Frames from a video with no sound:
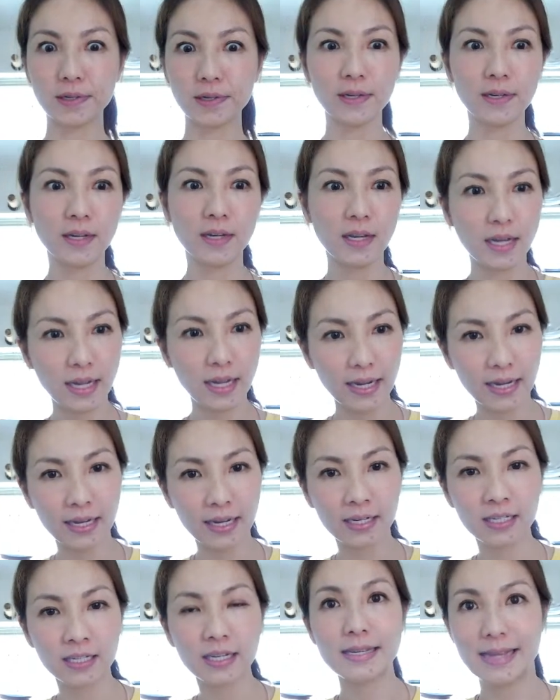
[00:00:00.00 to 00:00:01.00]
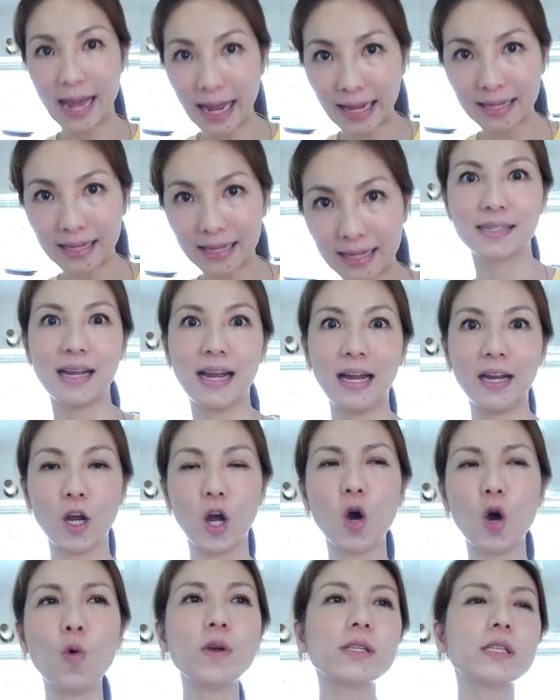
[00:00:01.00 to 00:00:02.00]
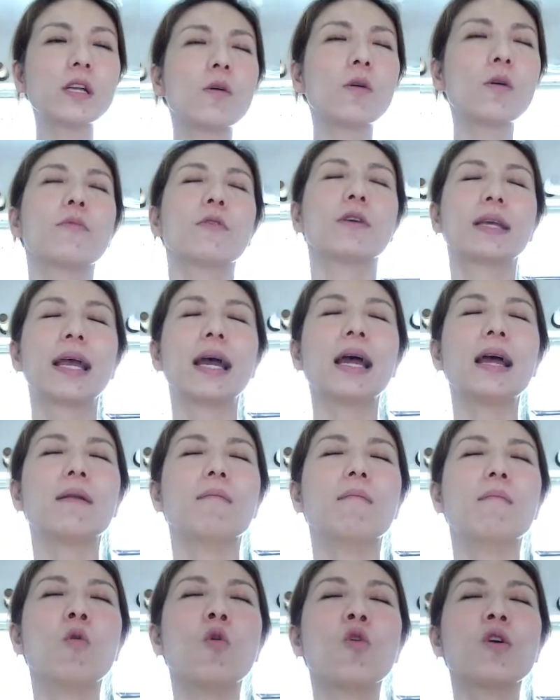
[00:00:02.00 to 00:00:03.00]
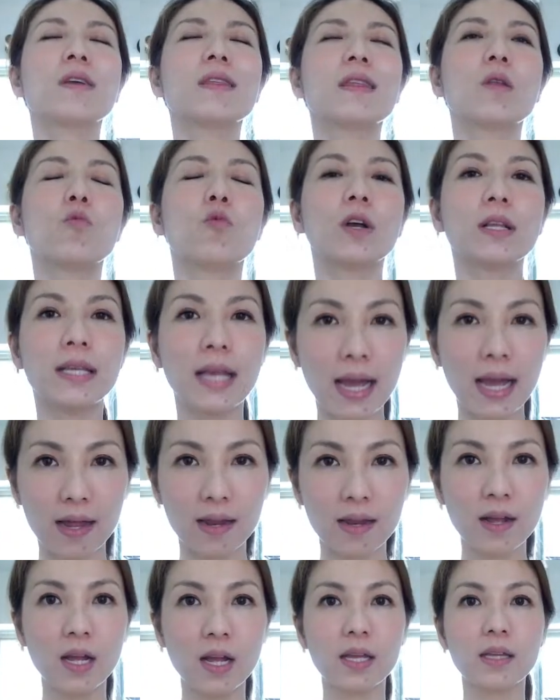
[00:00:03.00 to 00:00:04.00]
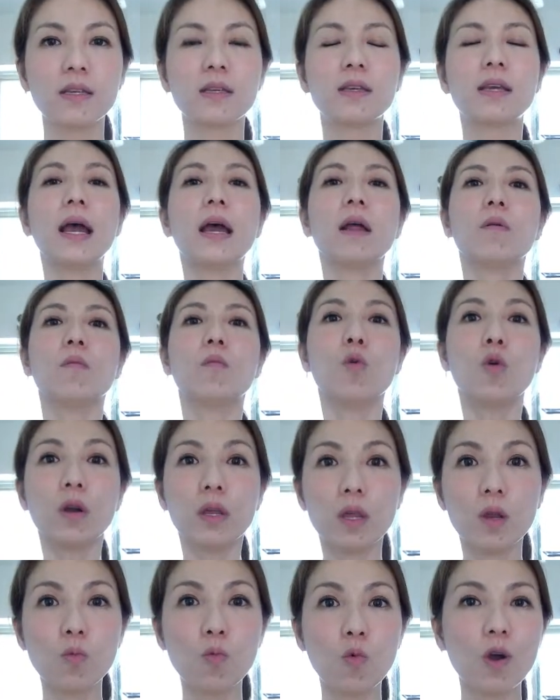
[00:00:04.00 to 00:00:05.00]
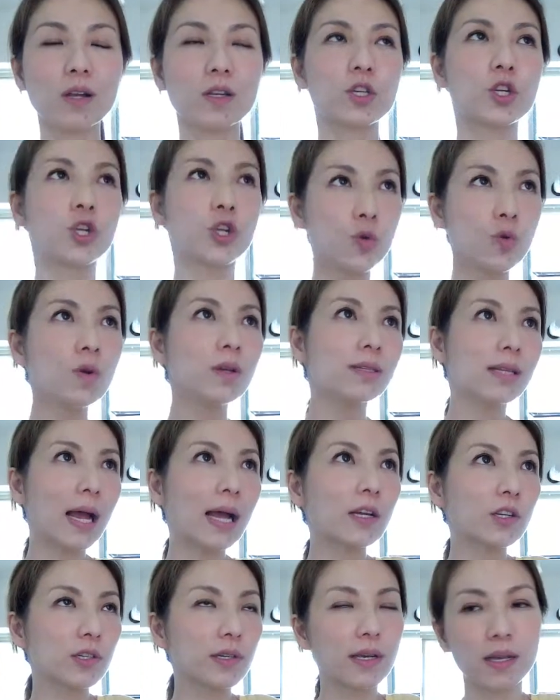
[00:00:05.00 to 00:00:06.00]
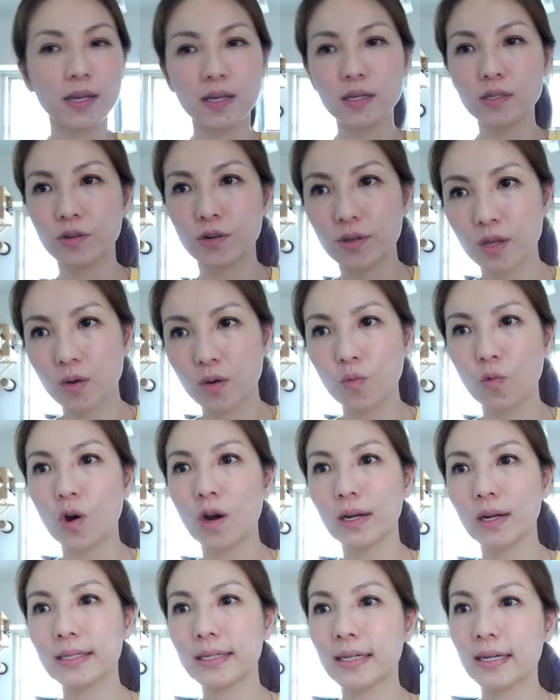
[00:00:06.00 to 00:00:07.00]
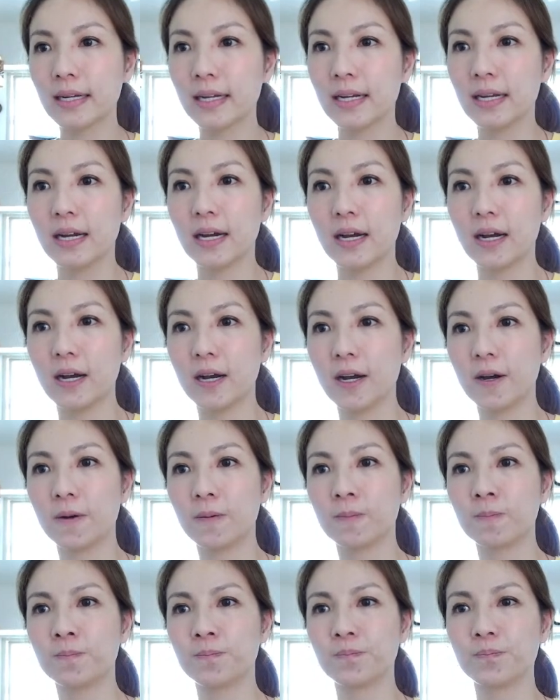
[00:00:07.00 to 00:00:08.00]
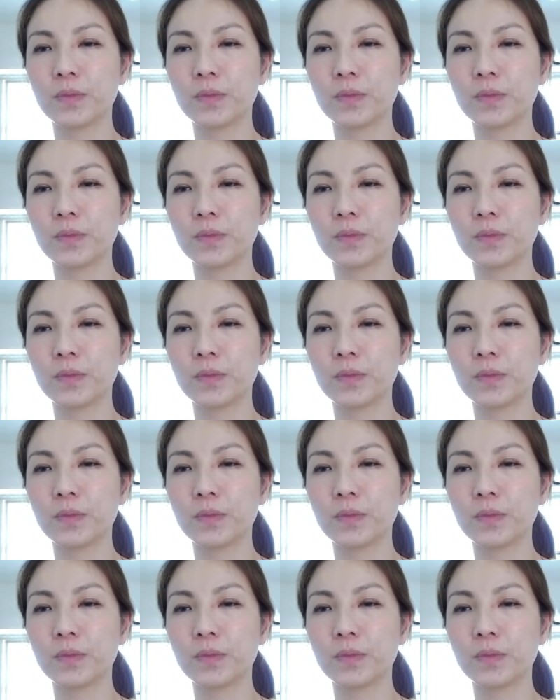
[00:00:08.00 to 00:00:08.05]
And yes, I always tell people, get more than one cat. Get more than one. 2 is actually easier than 1.